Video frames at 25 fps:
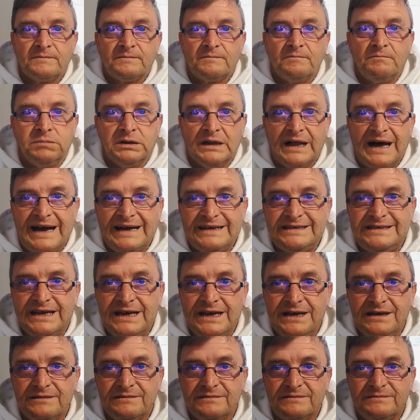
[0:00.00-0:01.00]

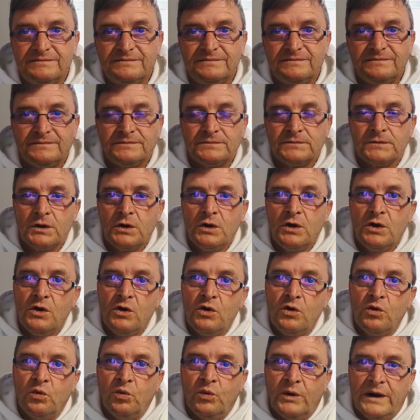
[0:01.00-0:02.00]
Blighty,
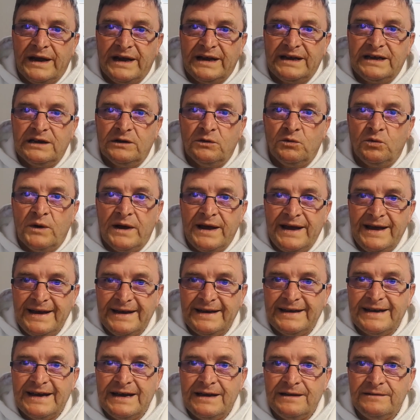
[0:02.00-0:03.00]
wakey
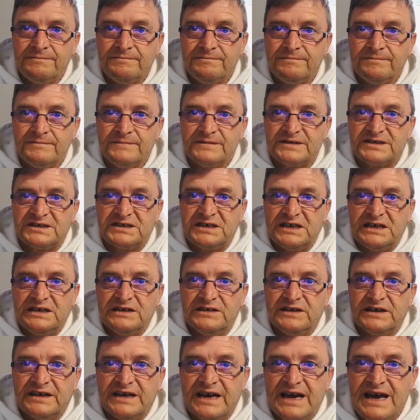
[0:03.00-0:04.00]
wakey. See
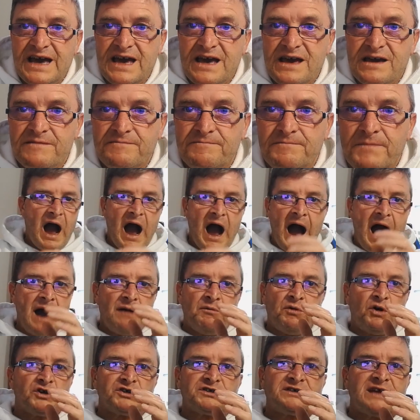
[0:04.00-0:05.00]
the game. I
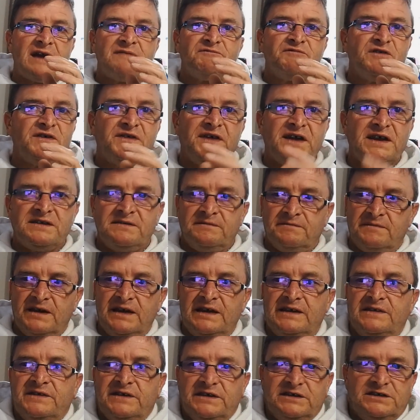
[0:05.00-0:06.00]
watched everything
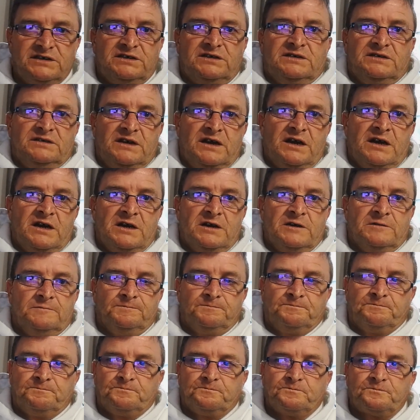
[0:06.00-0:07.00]
in this
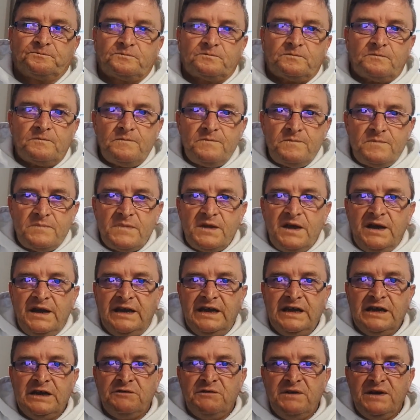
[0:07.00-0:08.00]

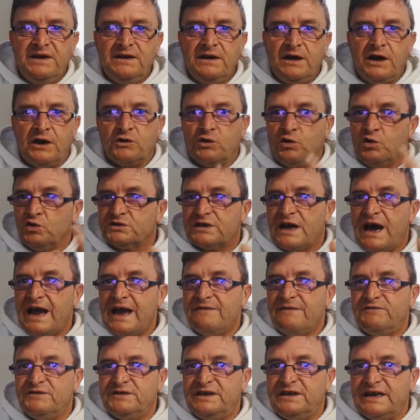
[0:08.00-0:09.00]
hearing, and all I
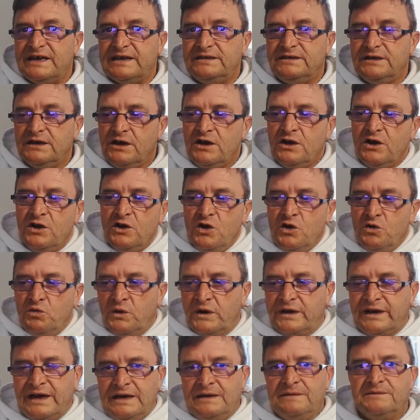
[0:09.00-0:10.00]
ever did
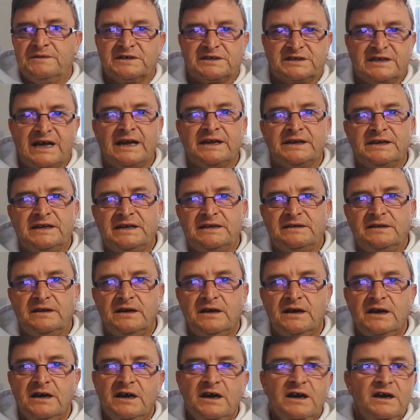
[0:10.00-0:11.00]
was keep the standing.
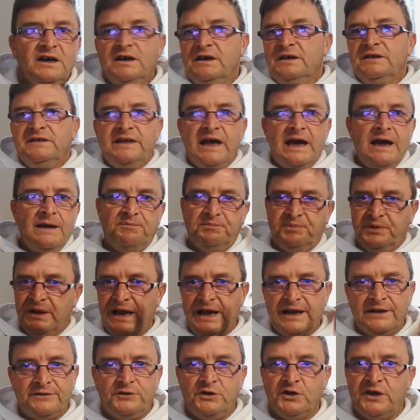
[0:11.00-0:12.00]
They
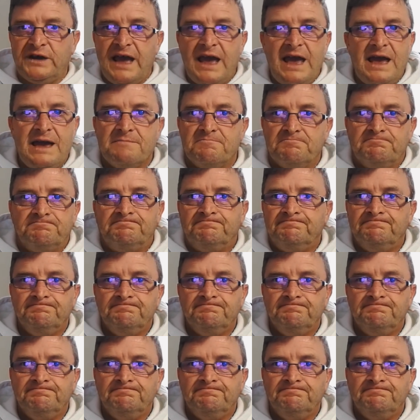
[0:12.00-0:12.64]
played the game.